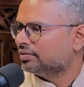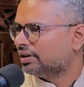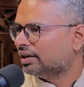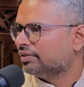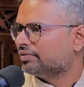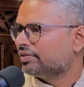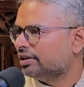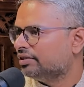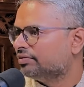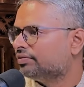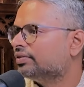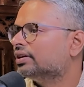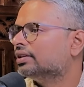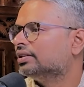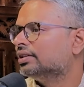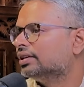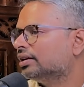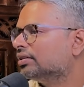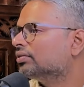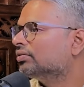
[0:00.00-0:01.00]
refine
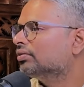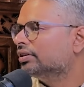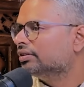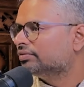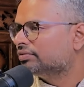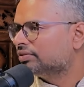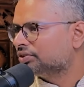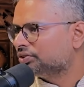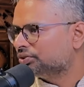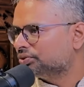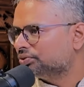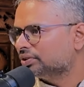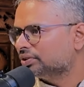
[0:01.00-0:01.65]
further and go in for shoot.